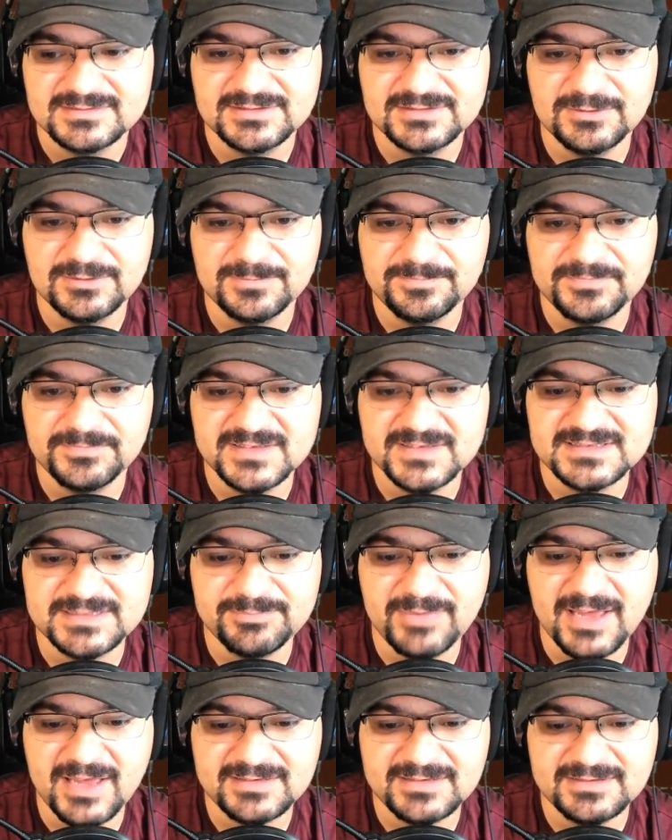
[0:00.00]
So let's
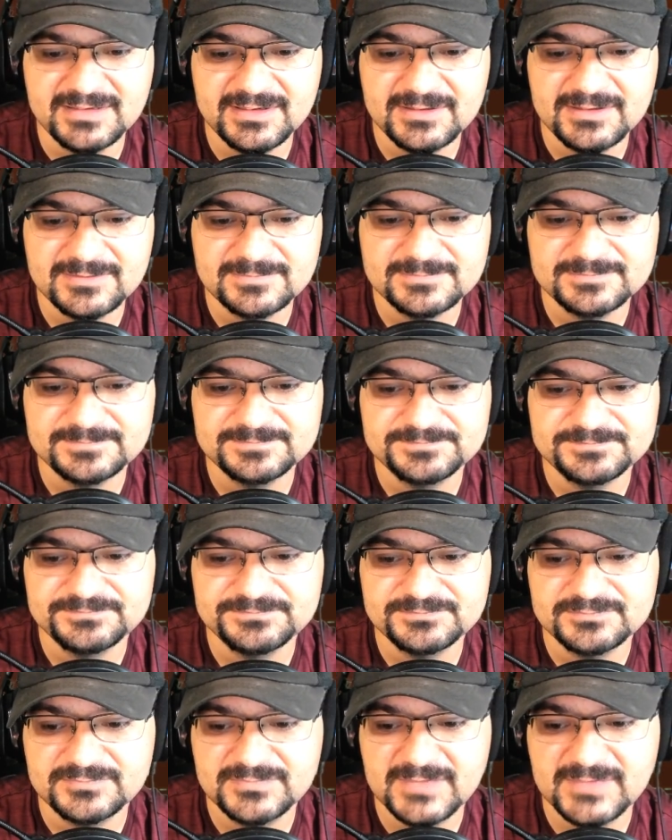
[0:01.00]
get back to here.
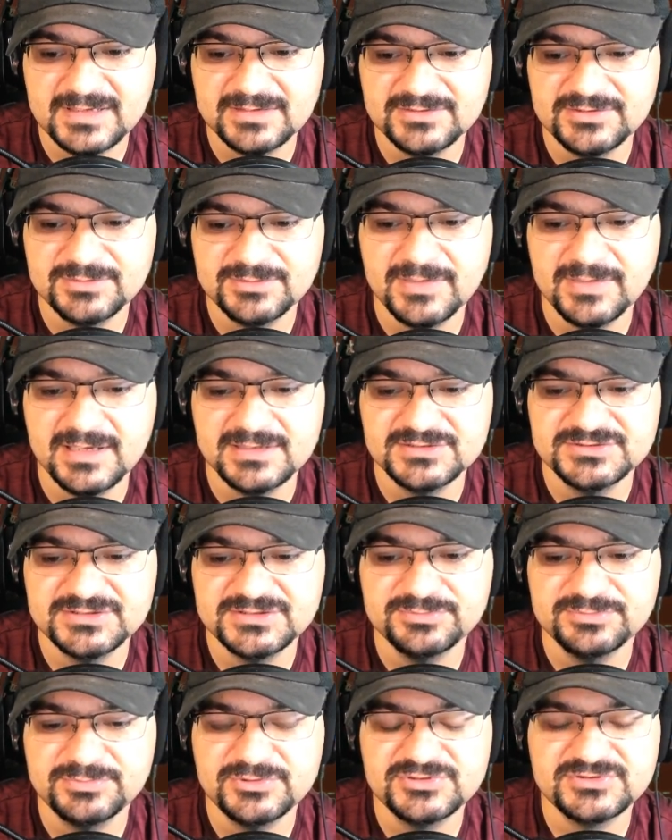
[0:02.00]
I can turn my
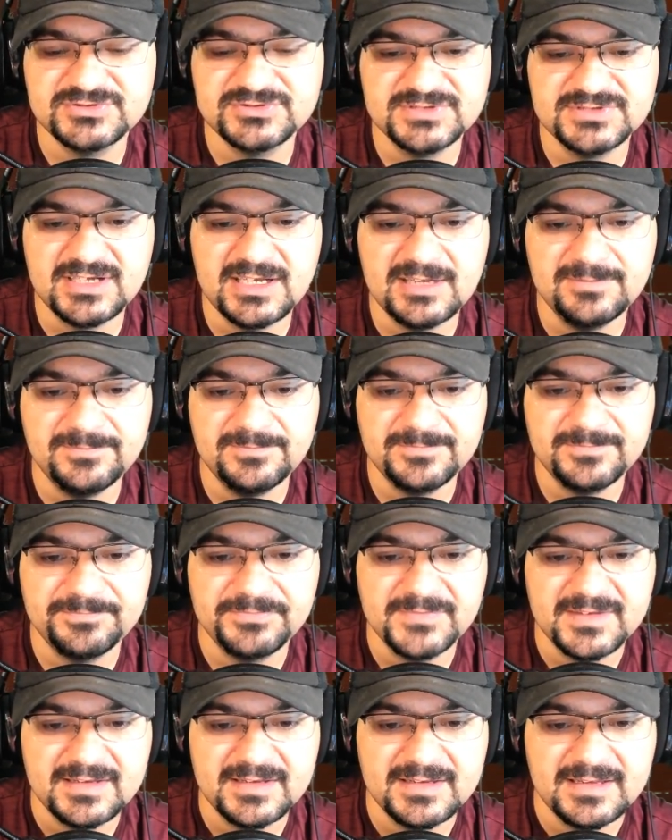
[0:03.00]
shield boosters off,
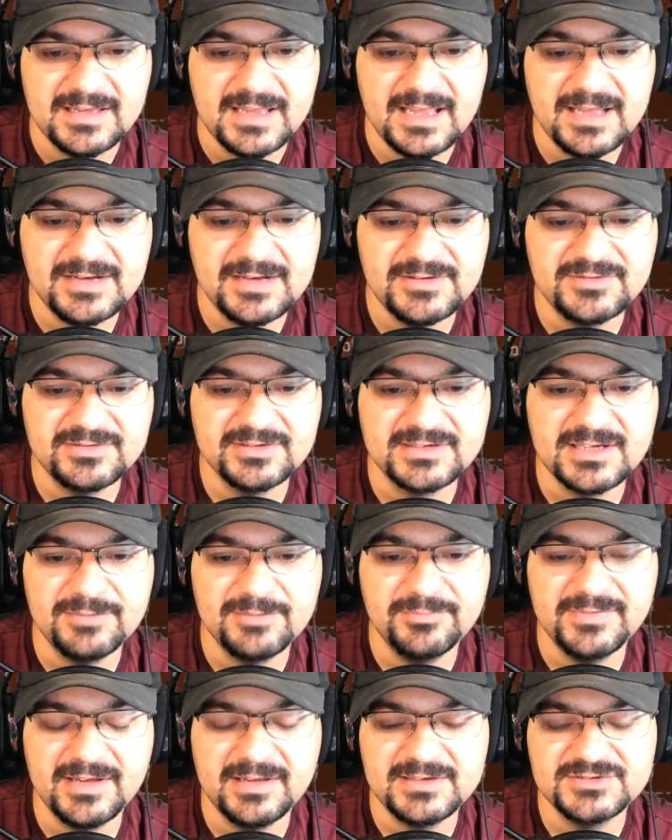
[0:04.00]
and you click
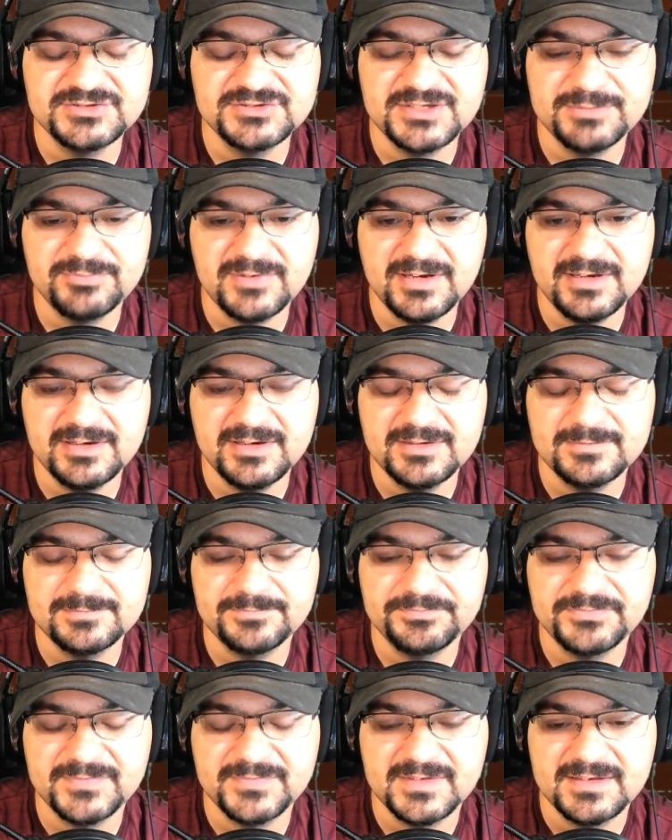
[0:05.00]
on my ship right here,
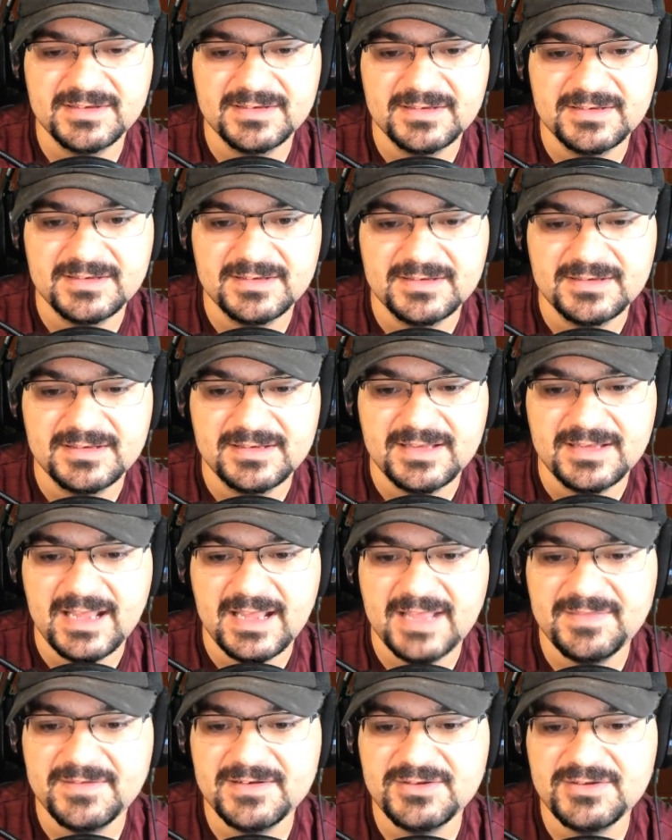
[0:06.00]

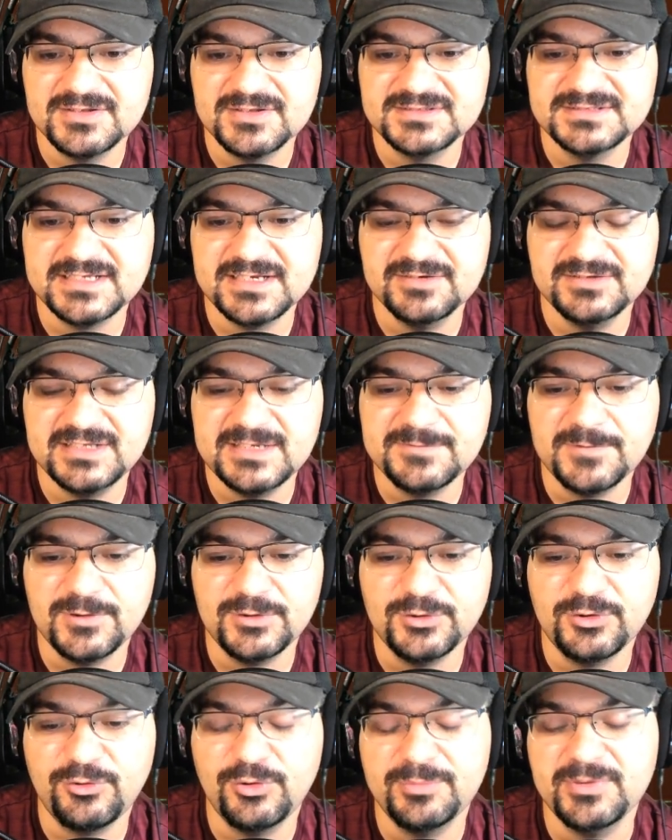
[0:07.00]
and then you can set your
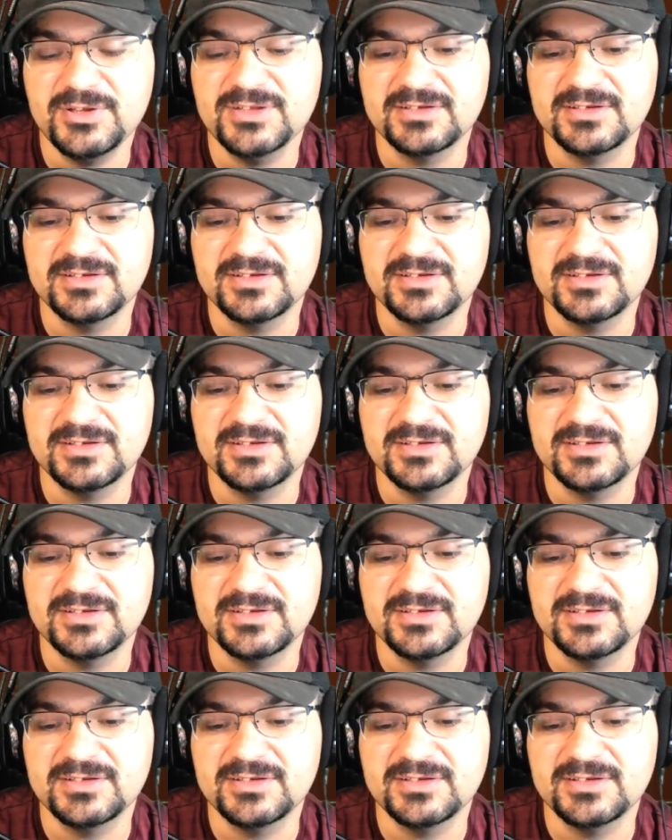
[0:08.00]
default orbit.